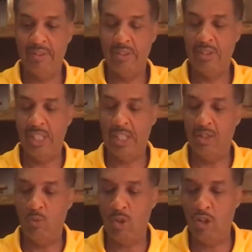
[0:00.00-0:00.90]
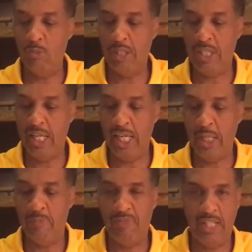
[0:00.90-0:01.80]
See, the word
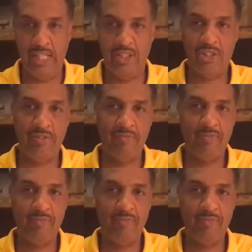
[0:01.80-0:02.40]
became flesh.